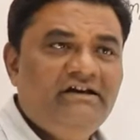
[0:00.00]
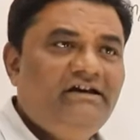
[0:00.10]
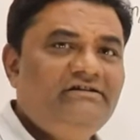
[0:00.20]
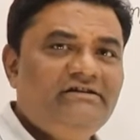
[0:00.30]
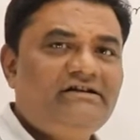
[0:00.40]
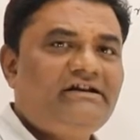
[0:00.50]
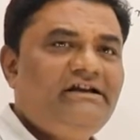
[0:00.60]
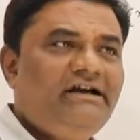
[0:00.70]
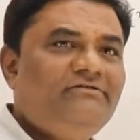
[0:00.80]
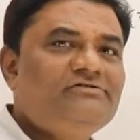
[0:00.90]
In the tree
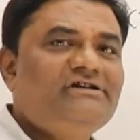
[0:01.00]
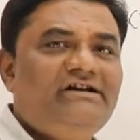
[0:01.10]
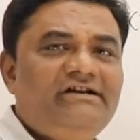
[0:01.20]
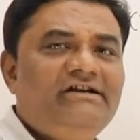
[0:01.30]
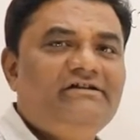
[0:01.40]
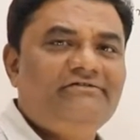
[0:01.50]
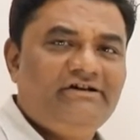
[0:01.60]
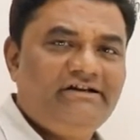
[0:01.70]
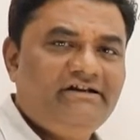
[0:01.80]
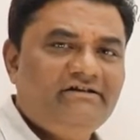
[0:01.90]
I was getting it
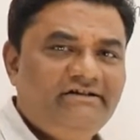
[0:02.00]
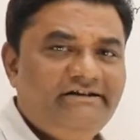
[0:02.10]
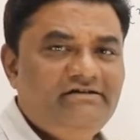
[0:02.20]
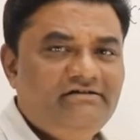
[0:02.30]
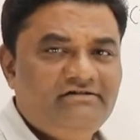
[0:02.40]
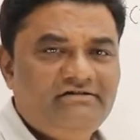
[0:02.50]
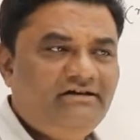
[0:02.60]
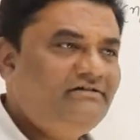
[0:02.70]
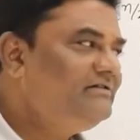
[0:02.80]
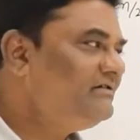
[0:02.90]
vertically
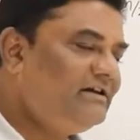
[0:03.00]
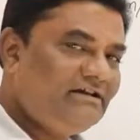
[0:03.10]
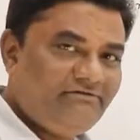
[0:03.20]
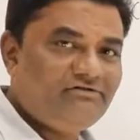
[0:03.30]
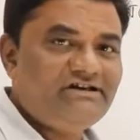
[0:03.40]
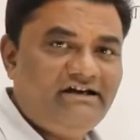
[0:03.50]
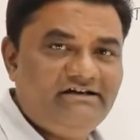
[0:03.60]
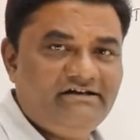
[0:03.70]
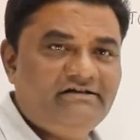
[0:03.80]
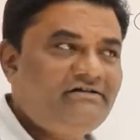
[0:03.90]
and I was
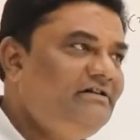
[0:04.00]
adding it.